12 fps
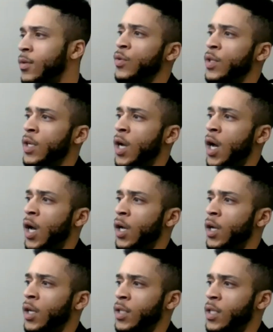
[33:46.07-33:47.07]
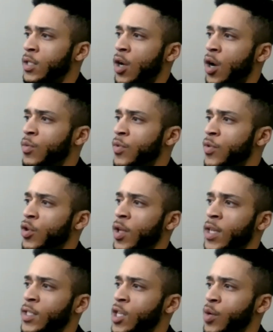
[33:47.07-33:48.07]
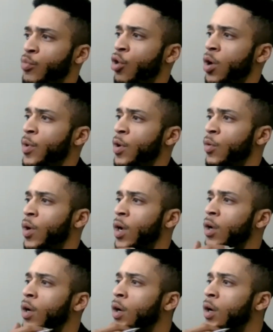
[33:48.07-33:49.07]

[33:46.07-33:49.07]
you and uh, and then talk with you. They got an appointment or what?